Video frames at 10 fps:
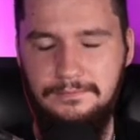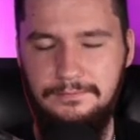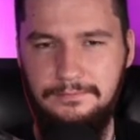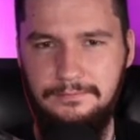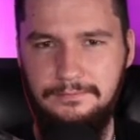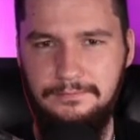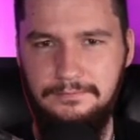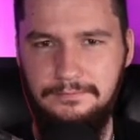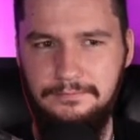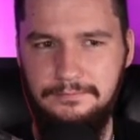
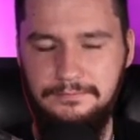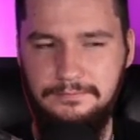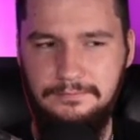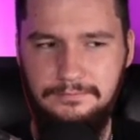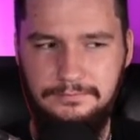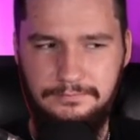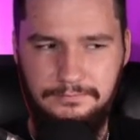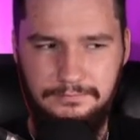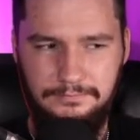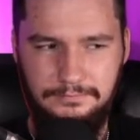
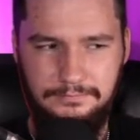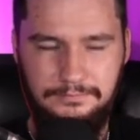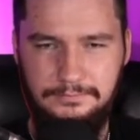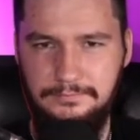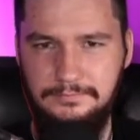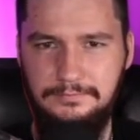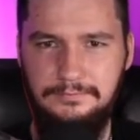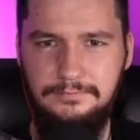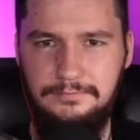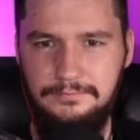
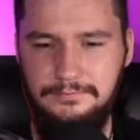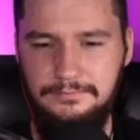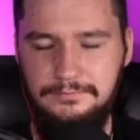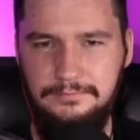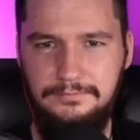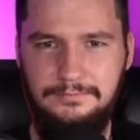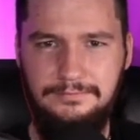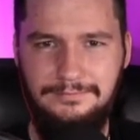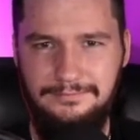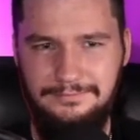
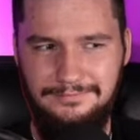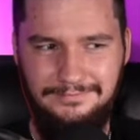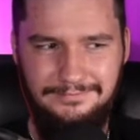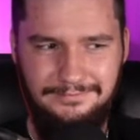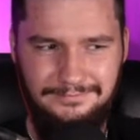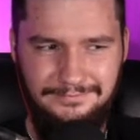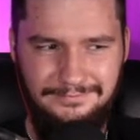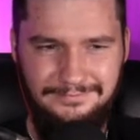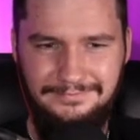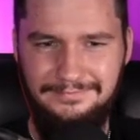
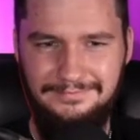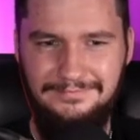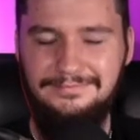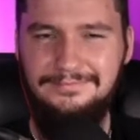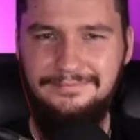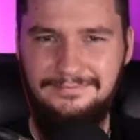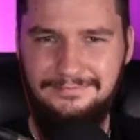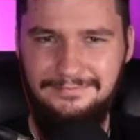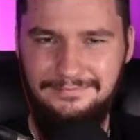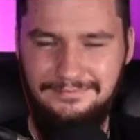
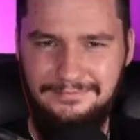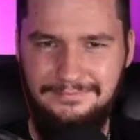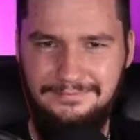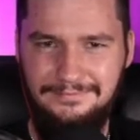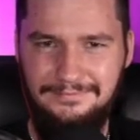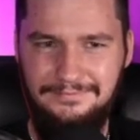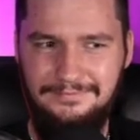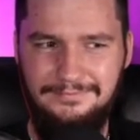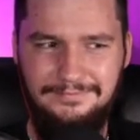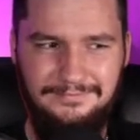
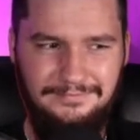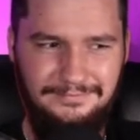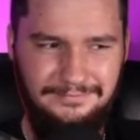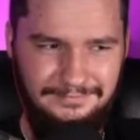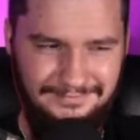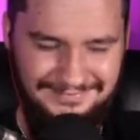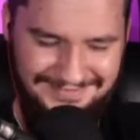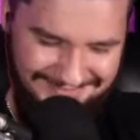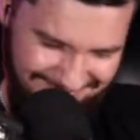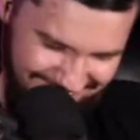[no speech]